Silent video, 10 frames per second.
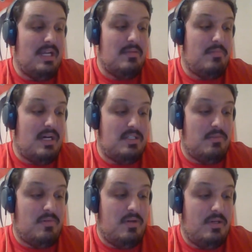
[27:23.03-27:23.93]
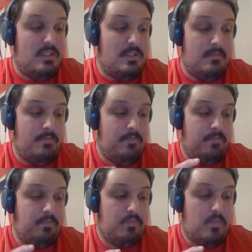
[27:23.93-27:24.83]
You got the Boston Bruins,
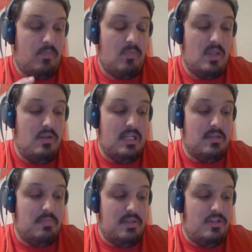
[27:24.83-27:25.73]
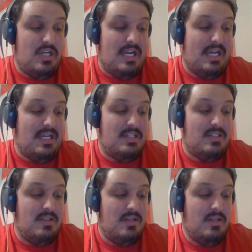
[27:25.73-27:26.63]
you got the Blue Jackets,